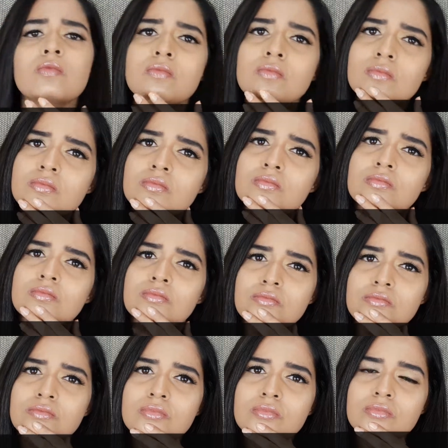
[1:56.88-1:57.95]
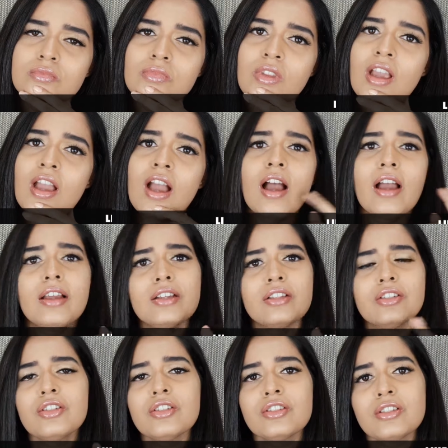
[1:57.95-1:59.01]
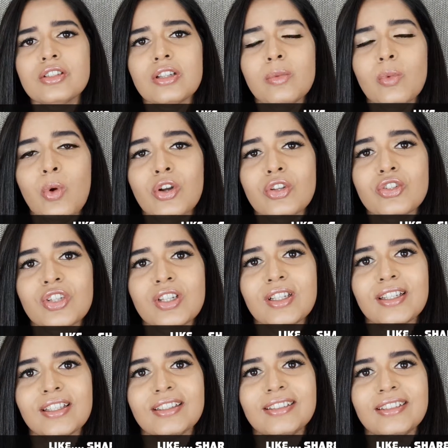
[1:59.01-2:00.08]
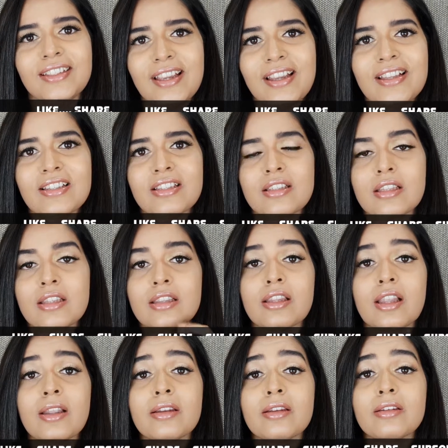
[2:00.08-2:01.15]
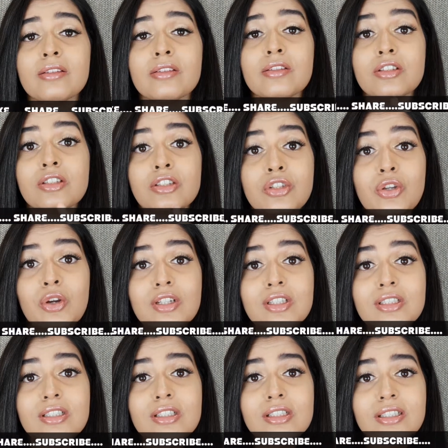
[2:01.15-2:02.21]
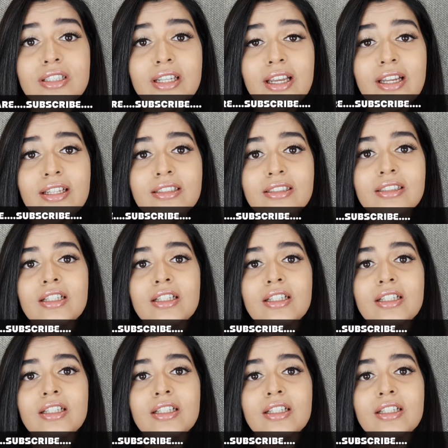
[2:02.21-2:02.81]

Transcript: I guess you are still watching it, yes? Then you're till the end.